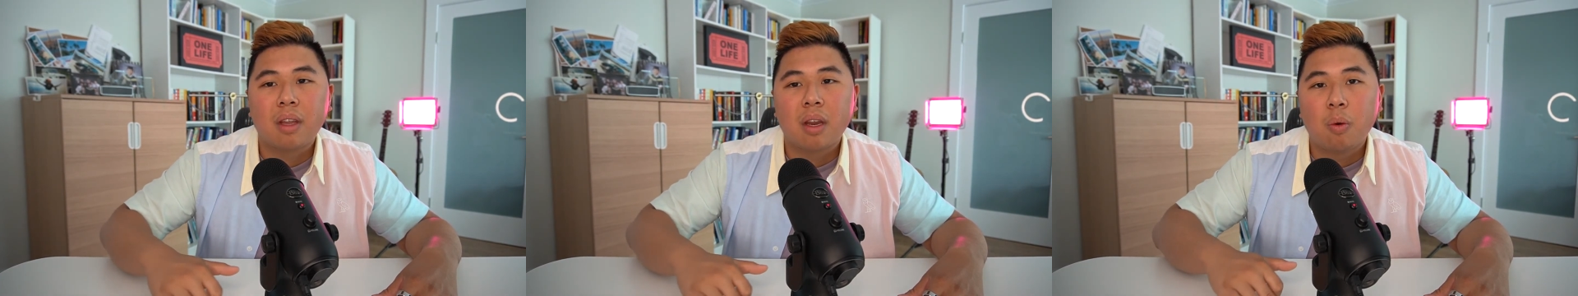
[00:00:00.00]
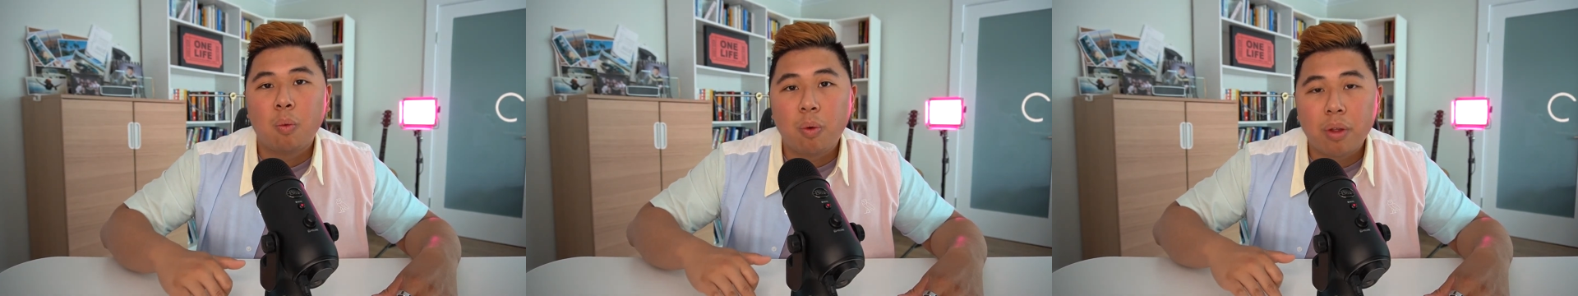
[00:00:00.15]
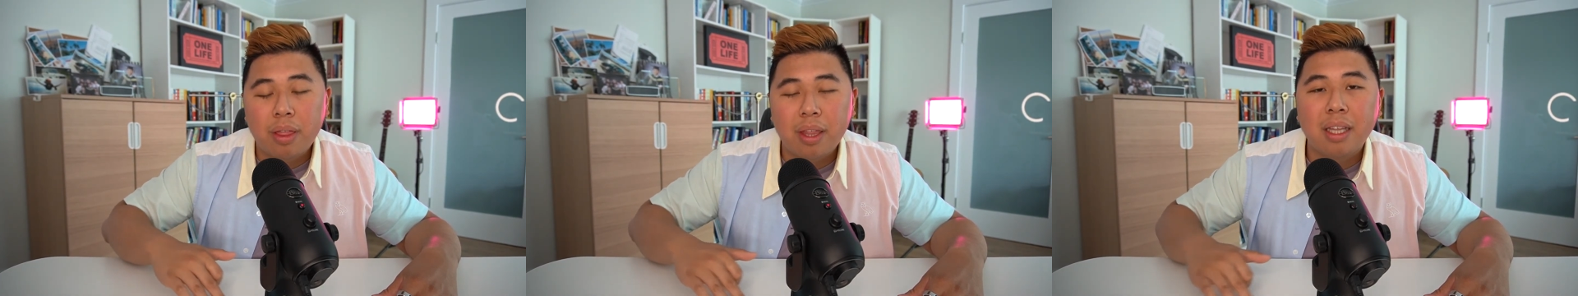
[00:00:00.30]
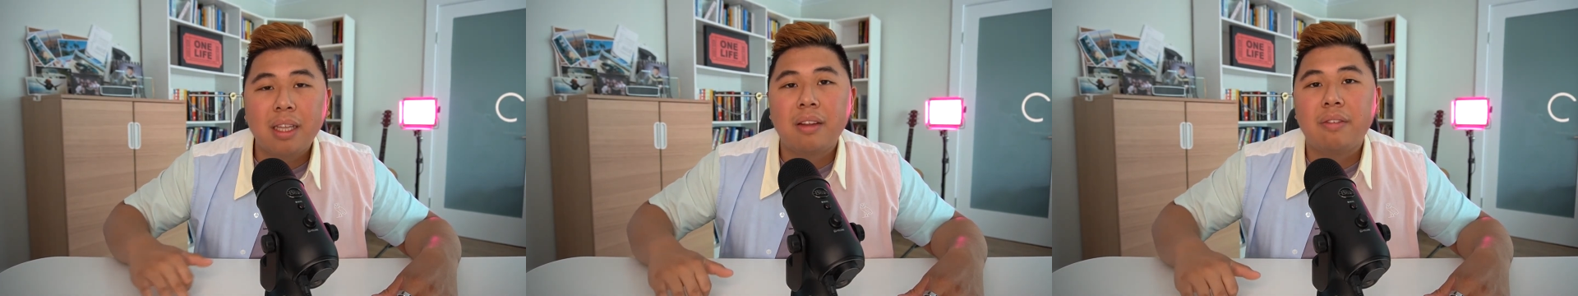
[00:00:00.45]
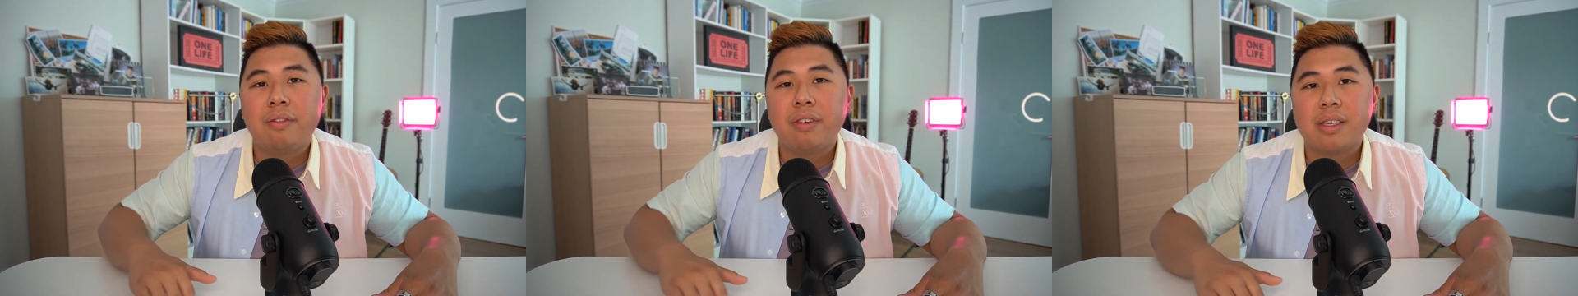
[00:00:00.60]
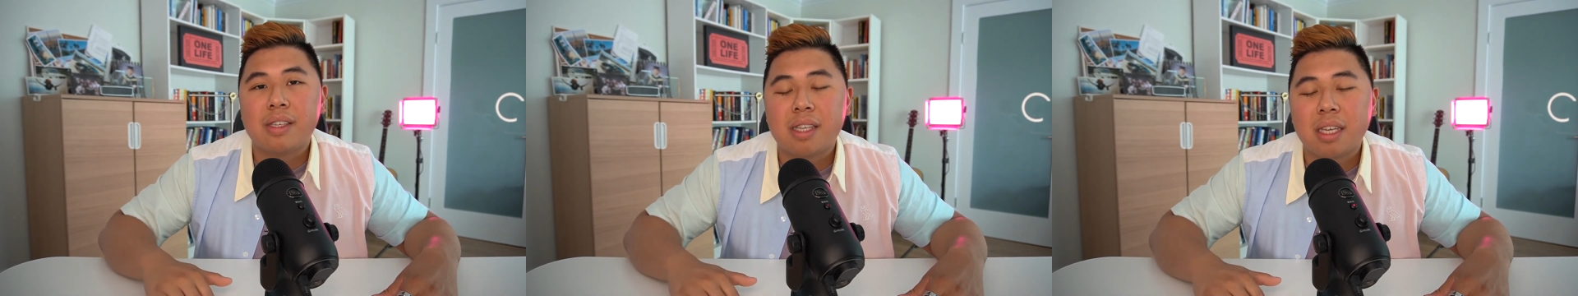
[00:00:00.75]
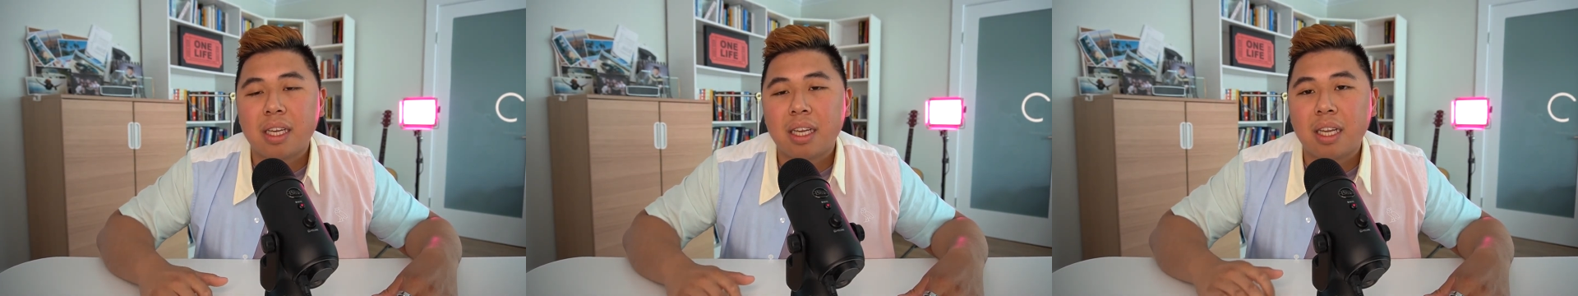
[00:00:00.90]
within the
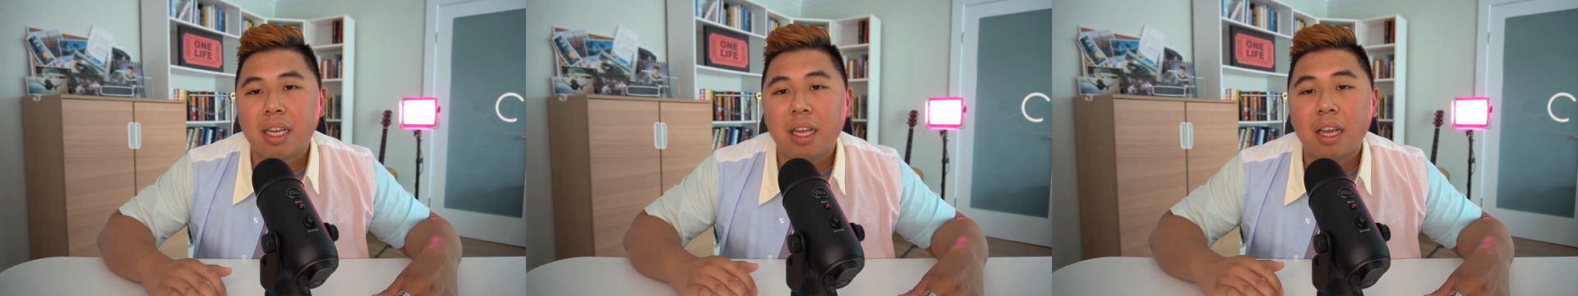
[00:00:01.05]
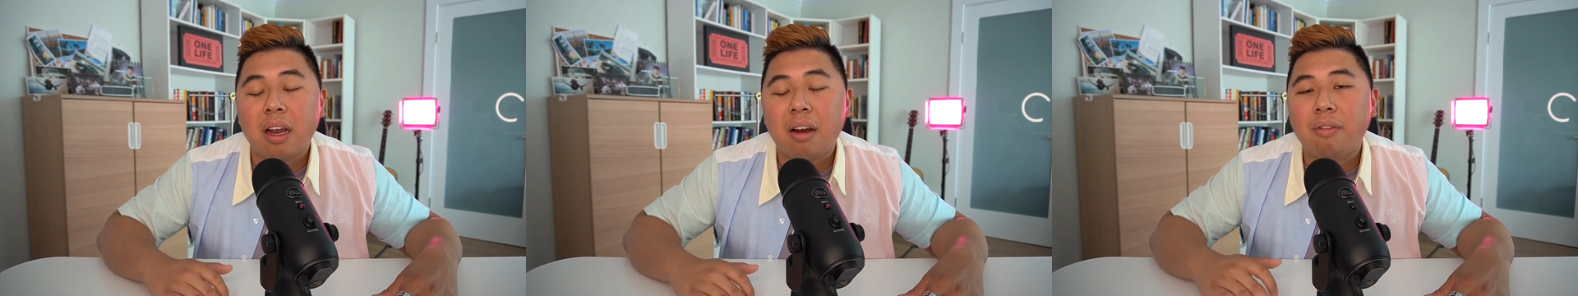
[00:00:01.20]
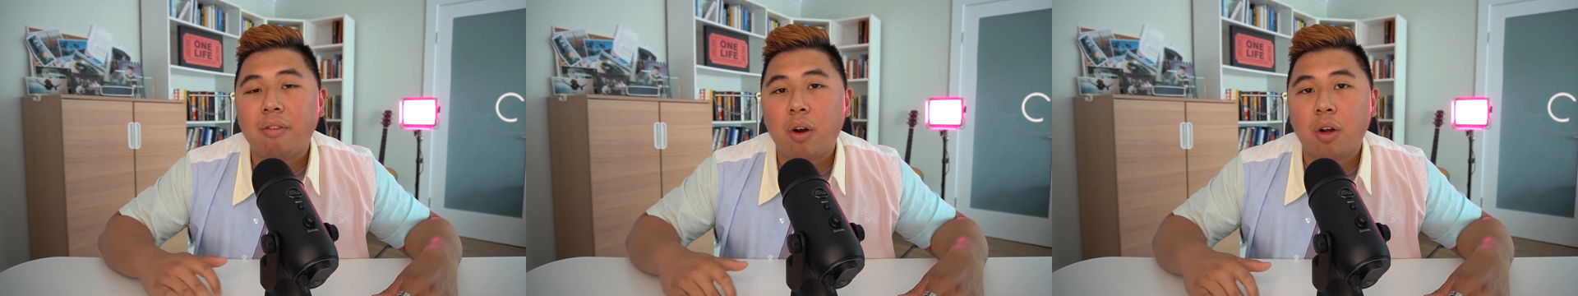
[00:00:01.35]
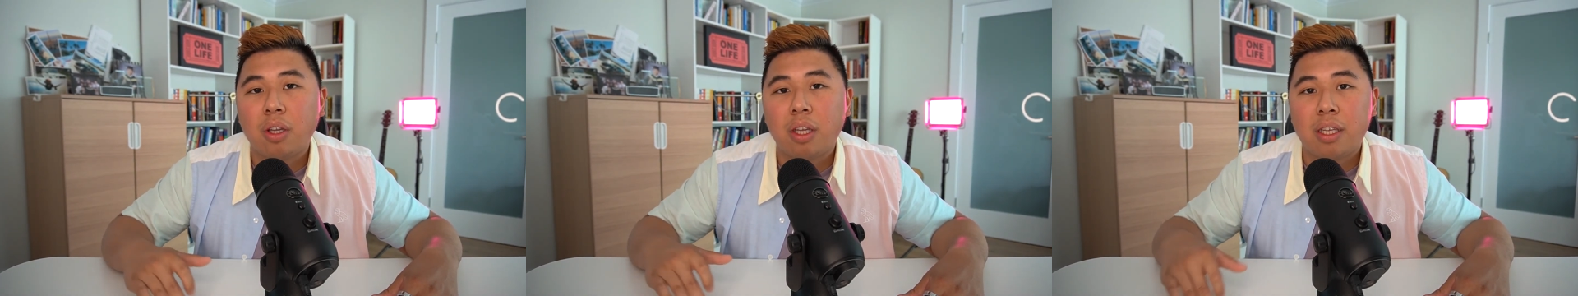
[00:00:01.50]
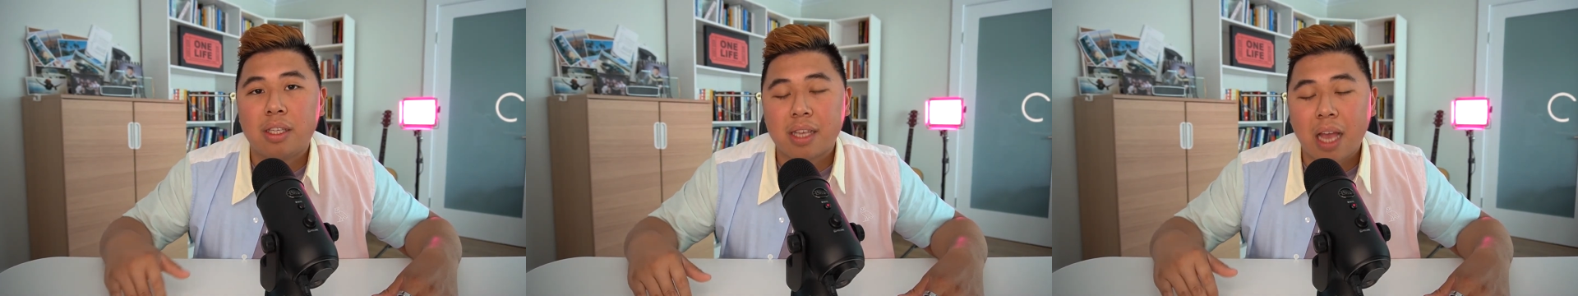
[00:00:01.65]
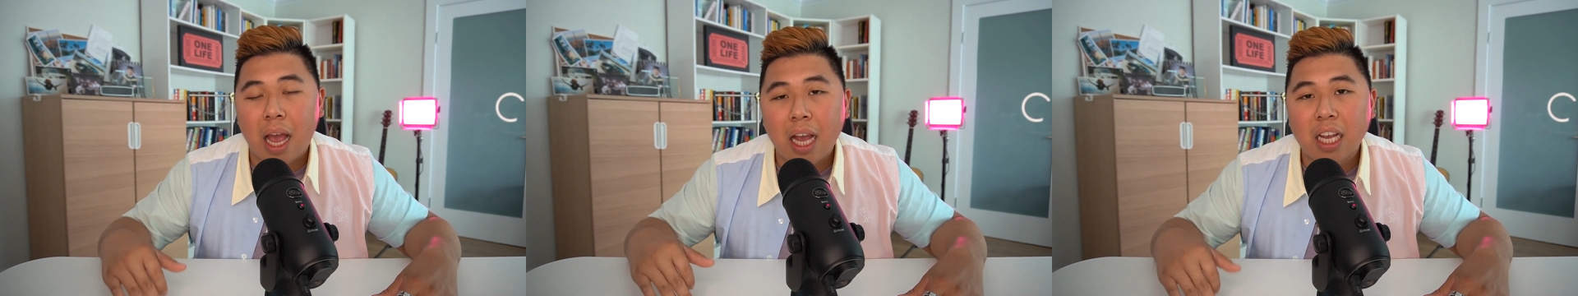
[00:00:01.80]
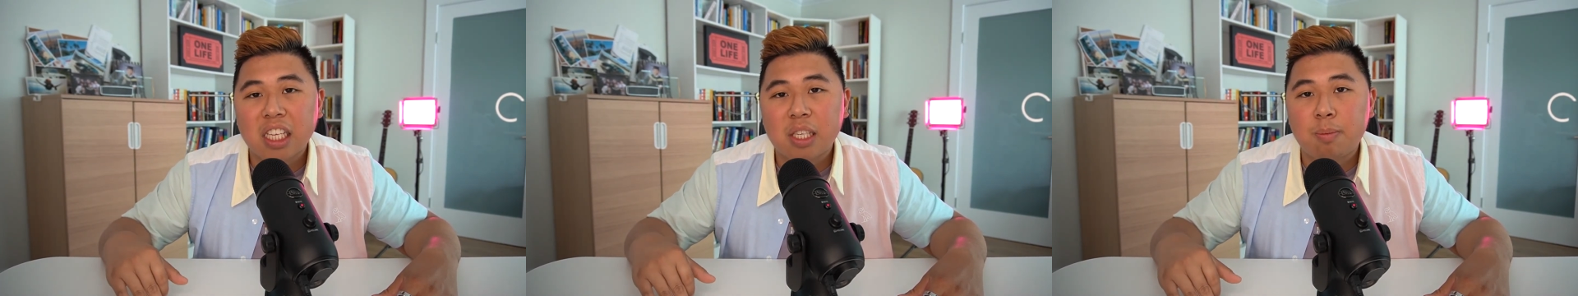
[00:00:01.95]
vicinity of all these
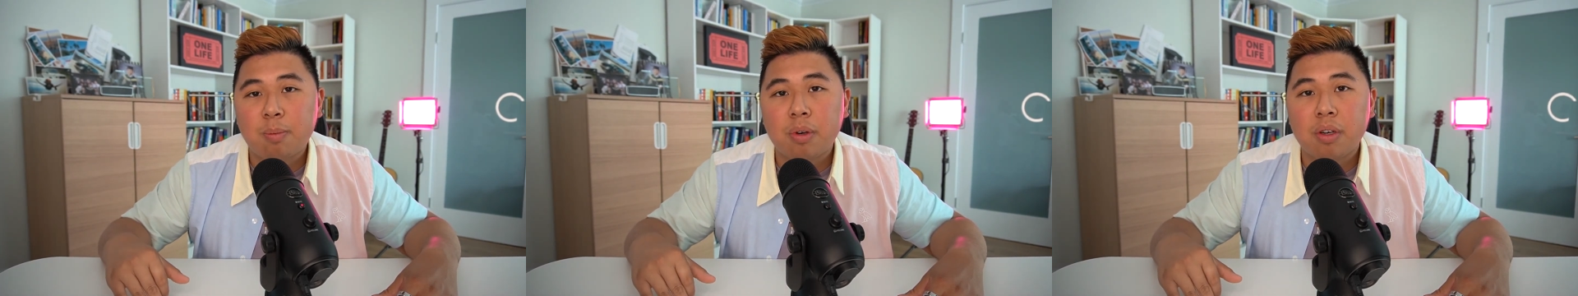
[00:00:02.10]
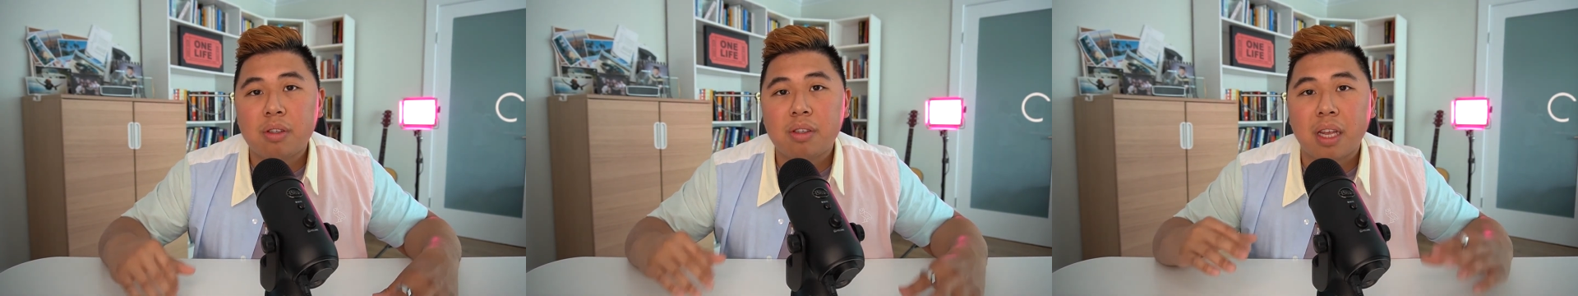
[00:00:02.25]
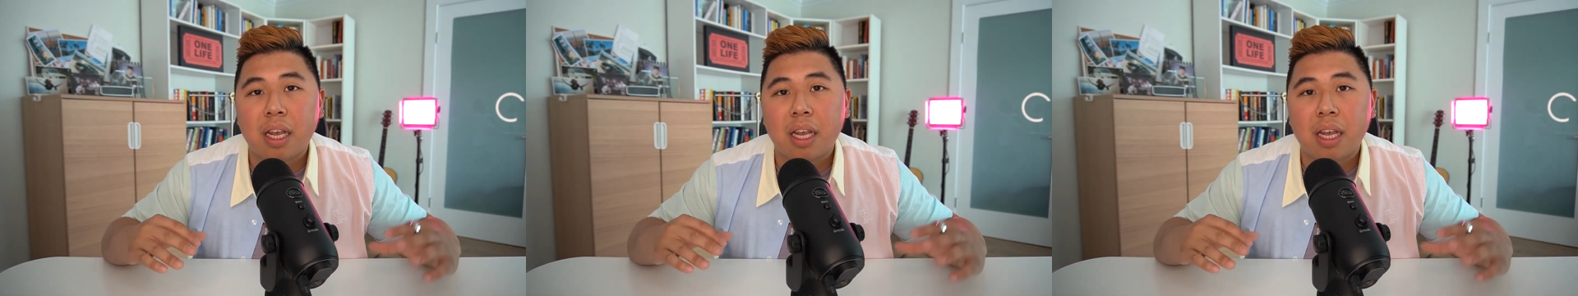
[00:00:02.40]
experts,